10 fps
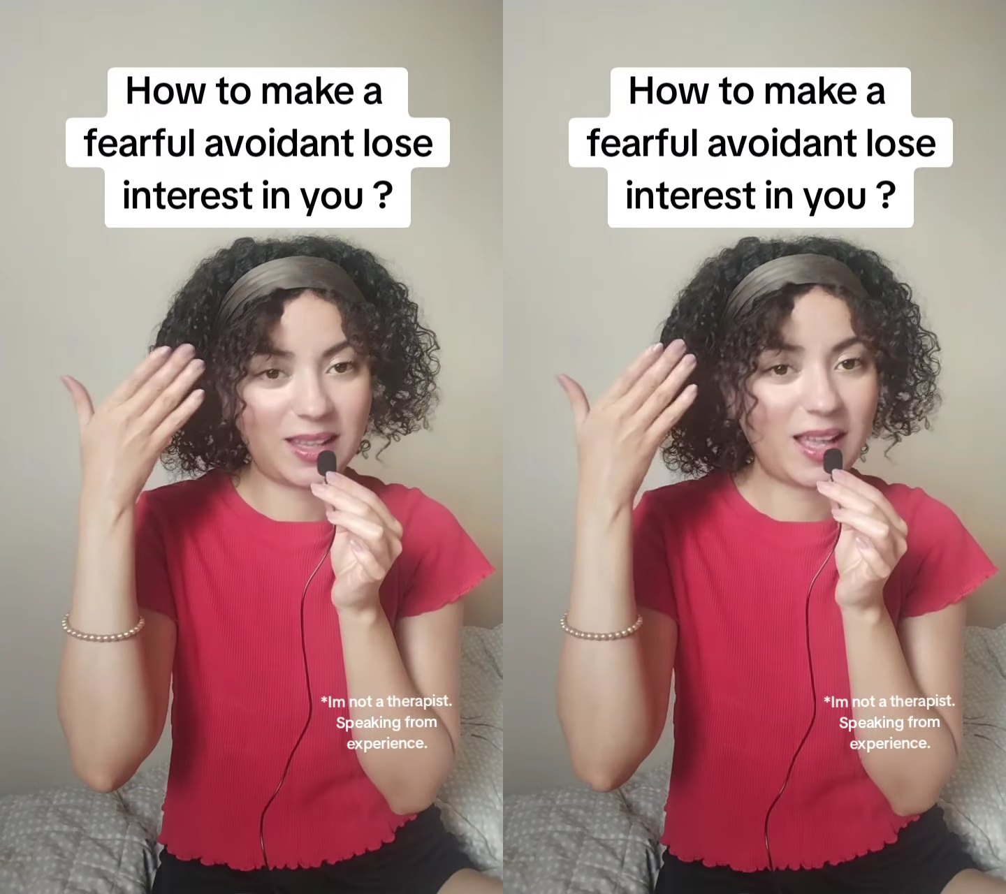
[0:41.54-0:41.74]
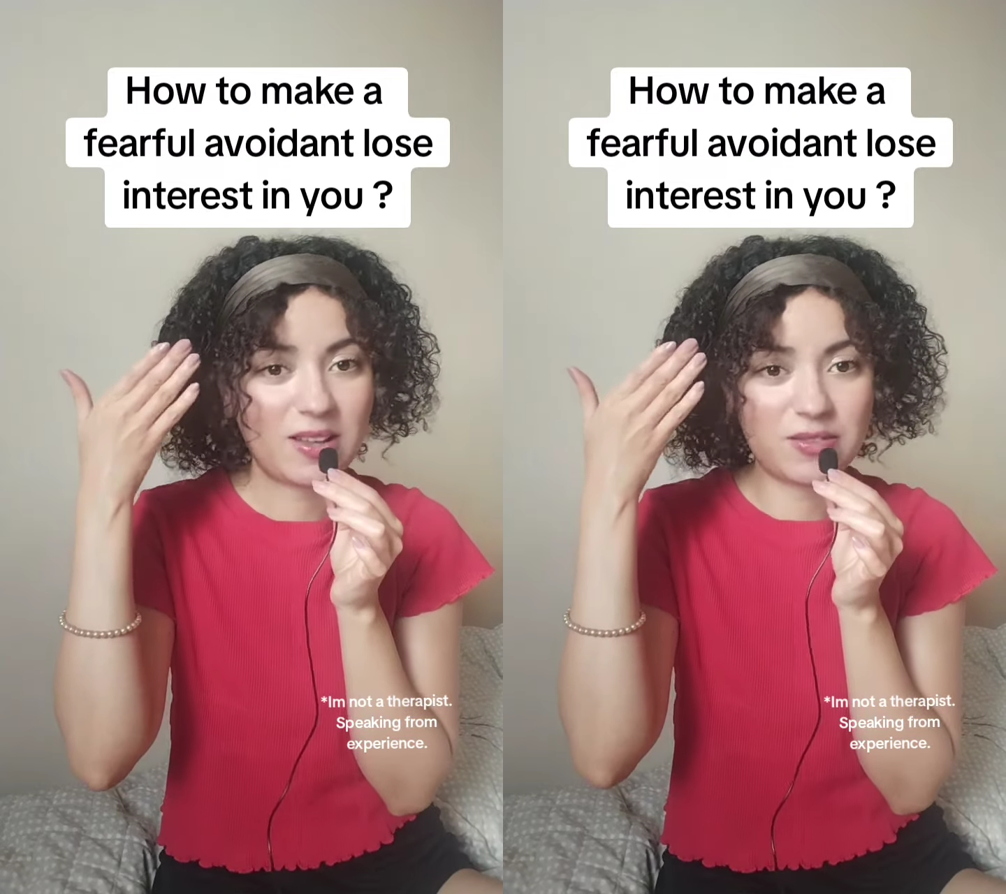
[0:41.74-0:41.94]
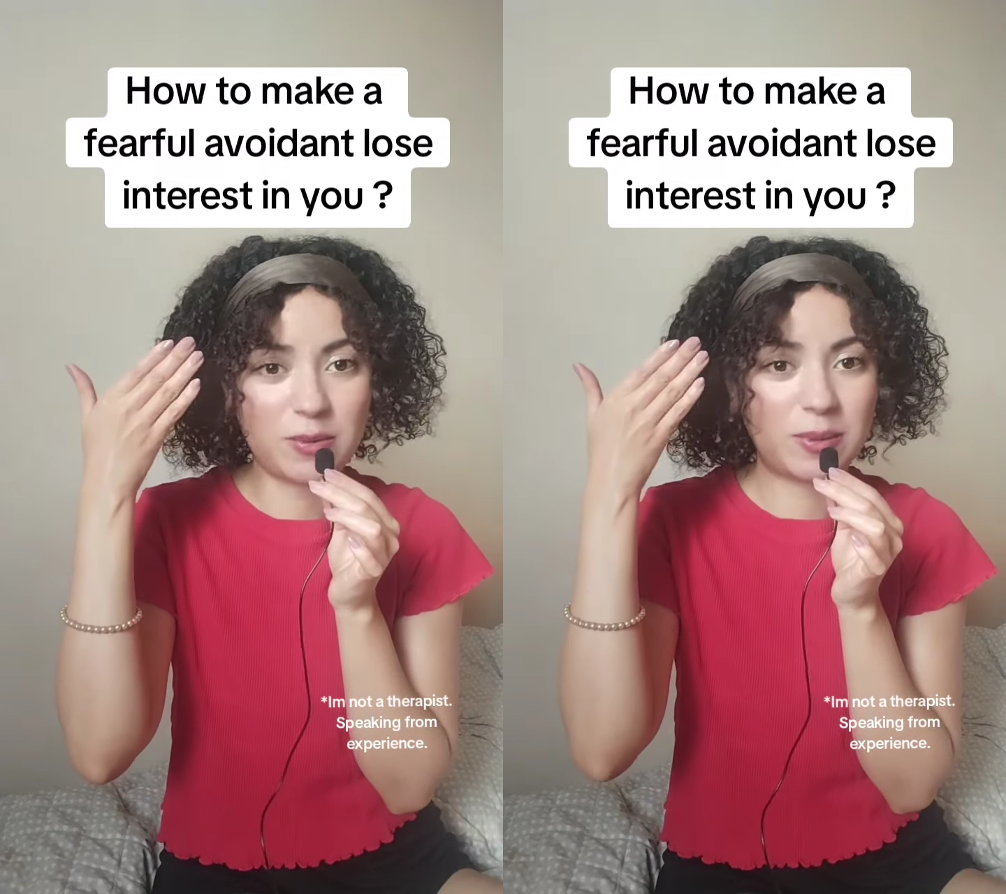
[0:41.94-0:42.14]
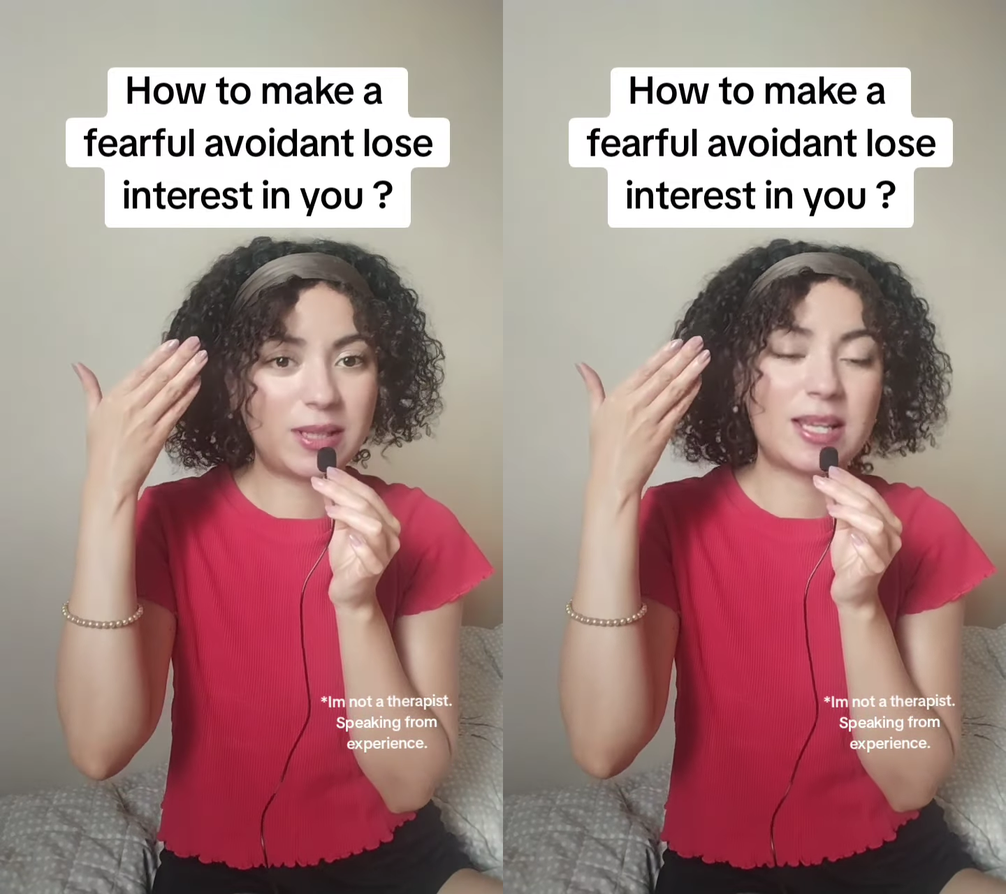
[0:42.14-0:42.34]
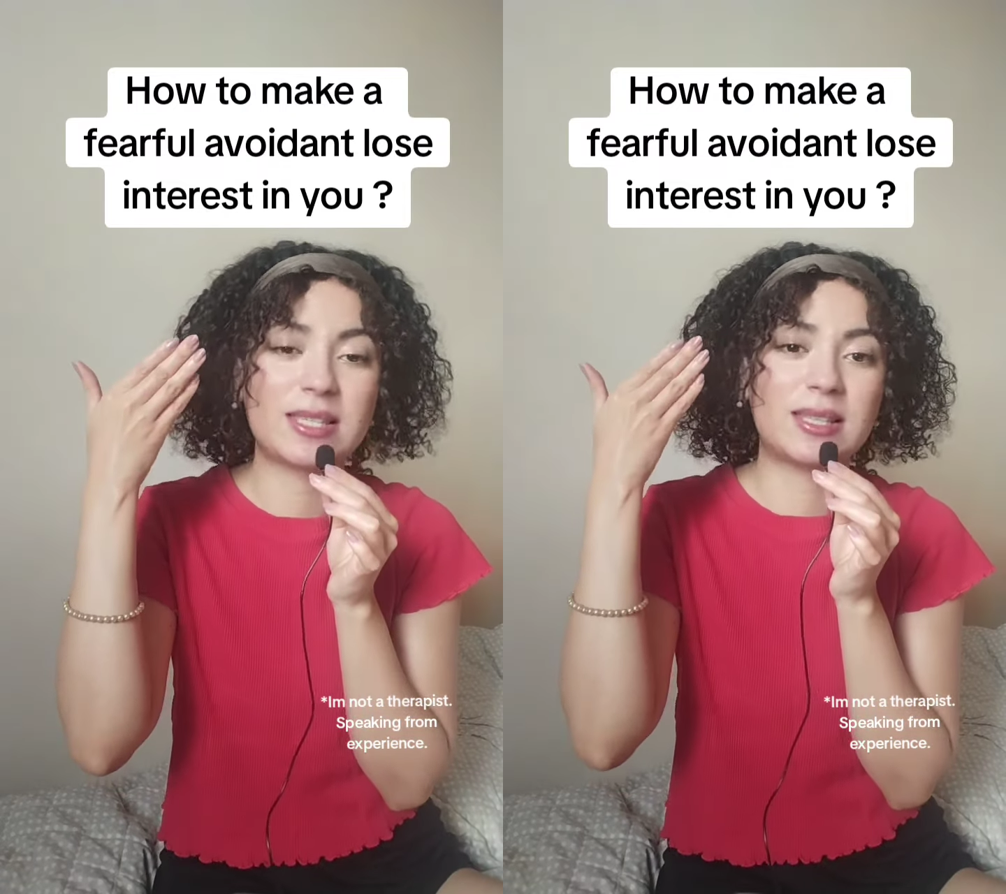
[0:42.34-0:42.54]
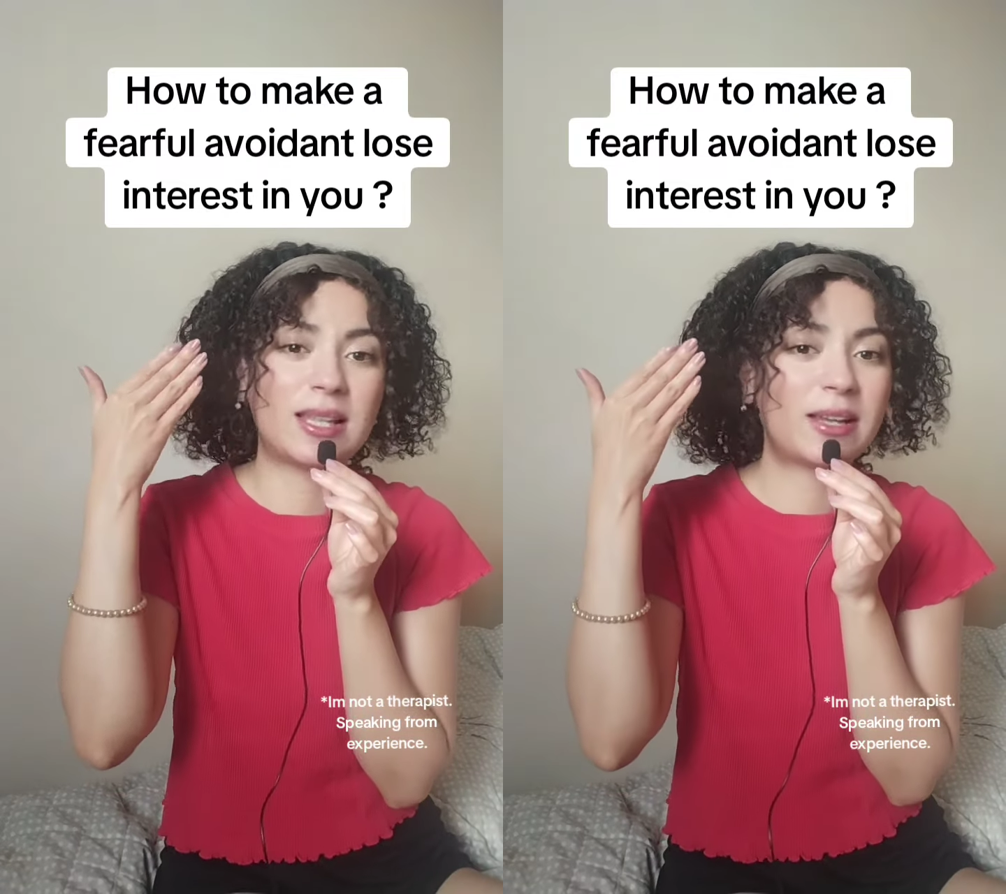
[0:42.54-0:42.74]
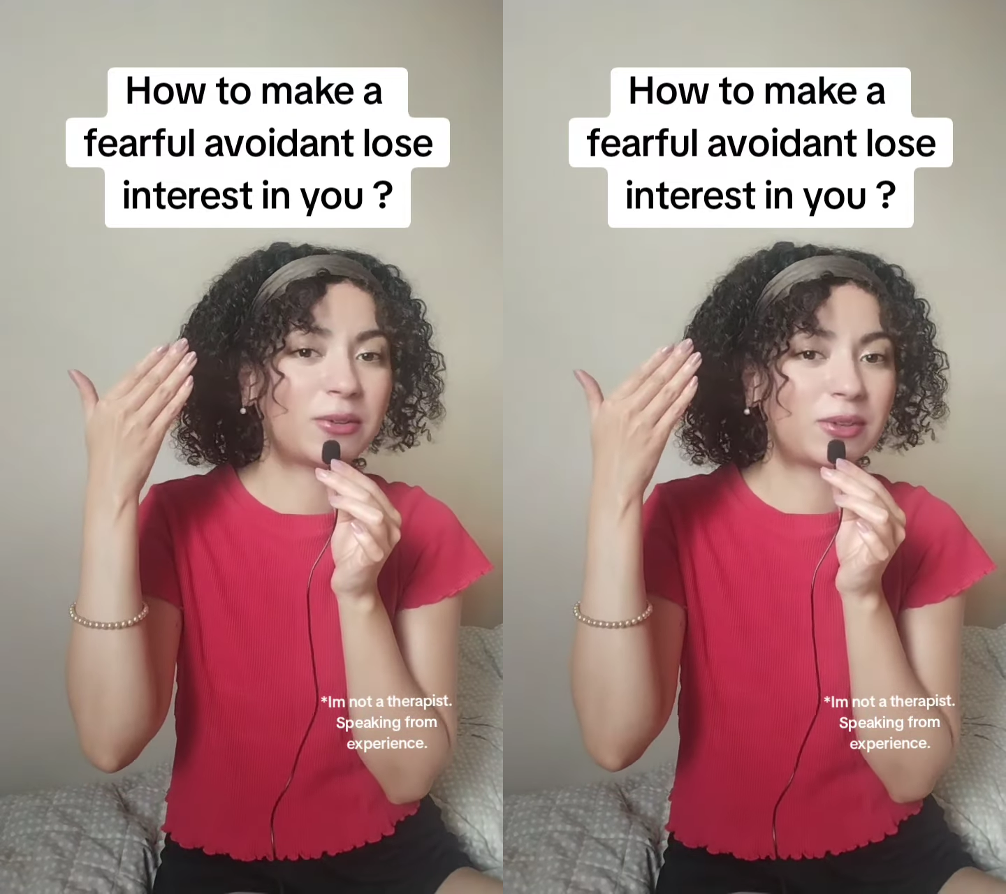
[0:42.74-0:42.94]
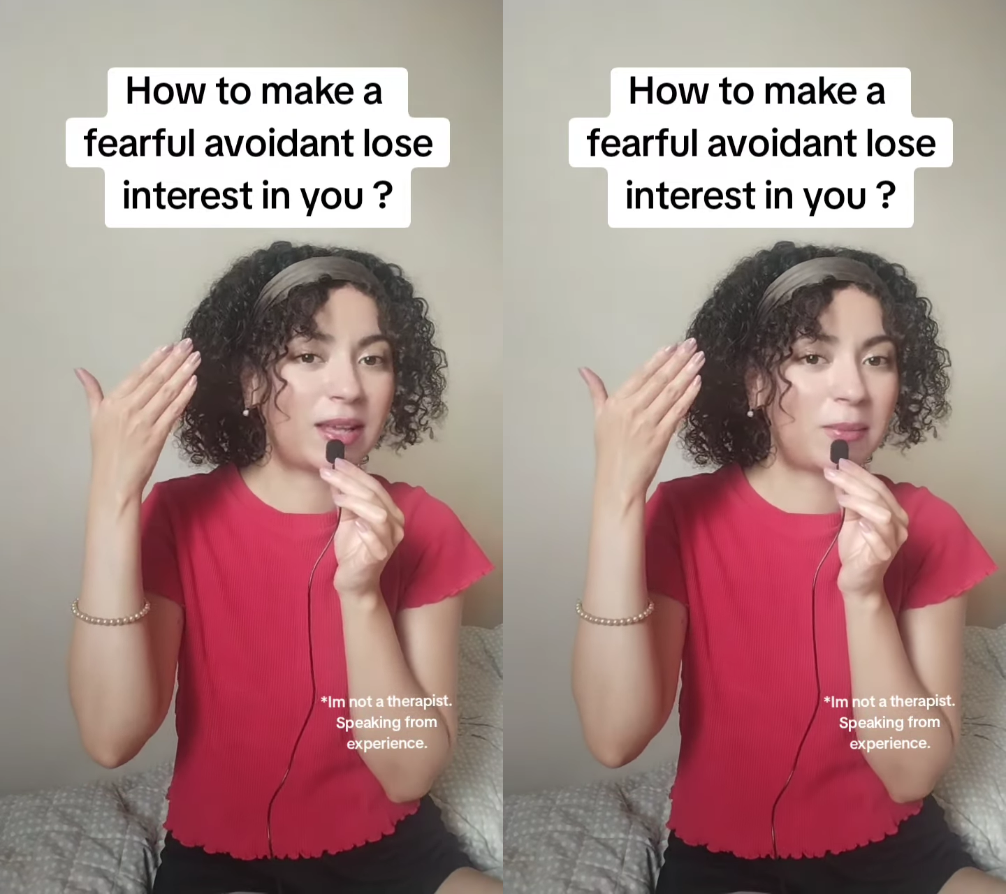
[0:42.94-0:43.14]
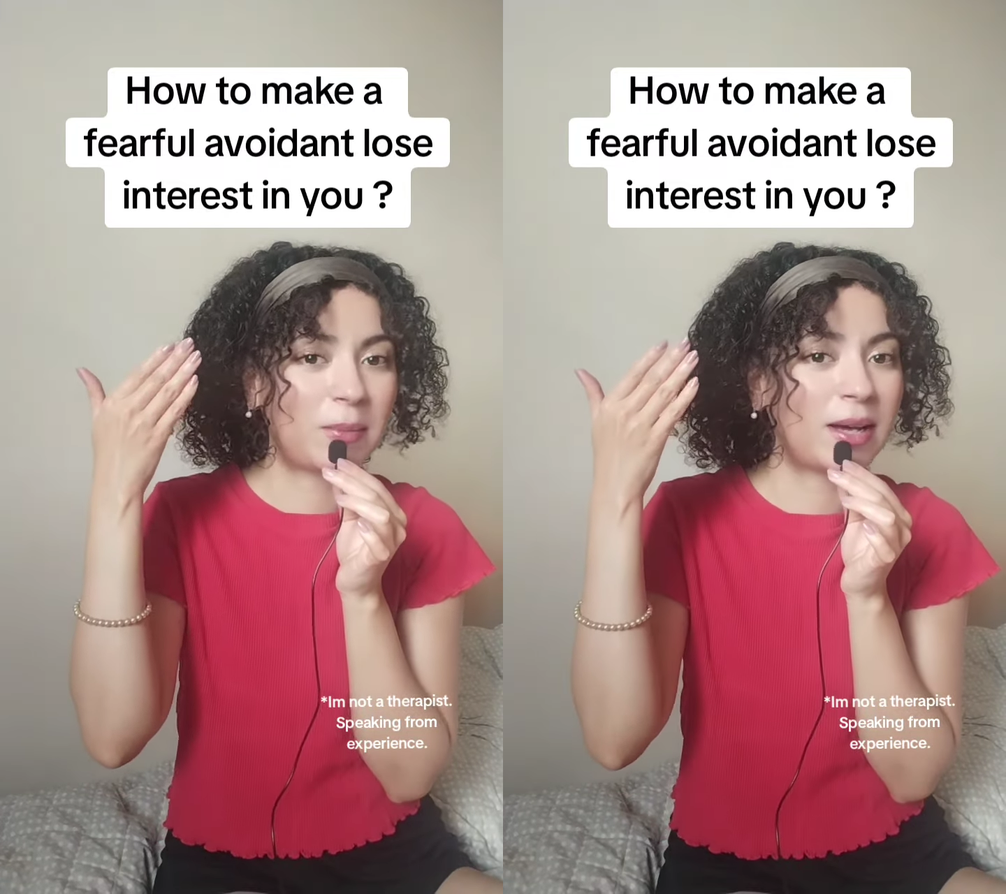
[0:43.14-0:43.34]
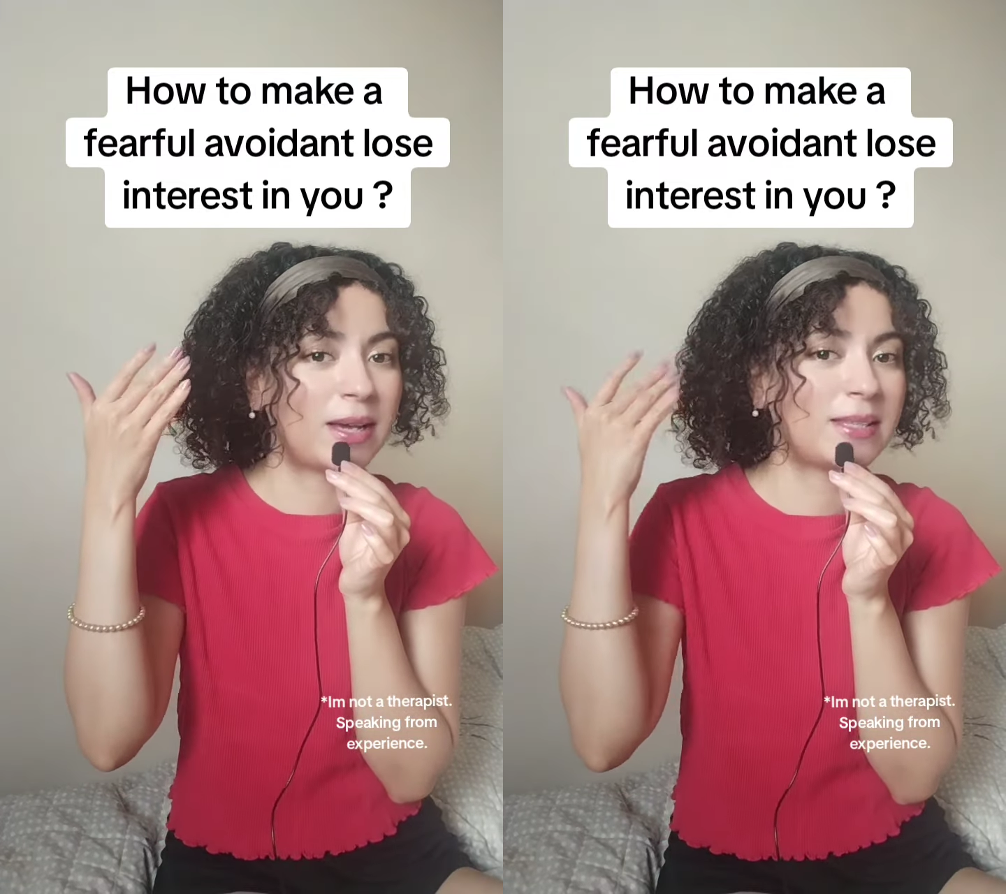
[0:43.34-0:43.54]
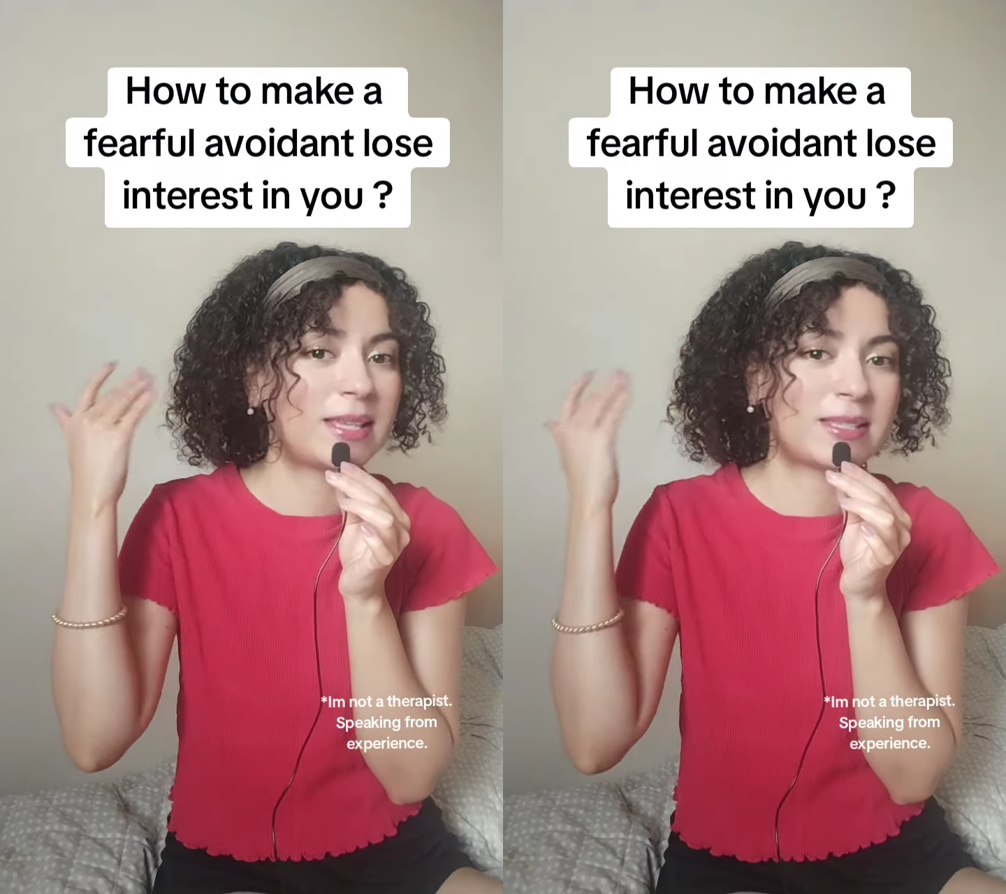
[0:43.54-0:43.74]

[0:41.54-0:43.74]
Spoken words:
everyone has a lot on their mind,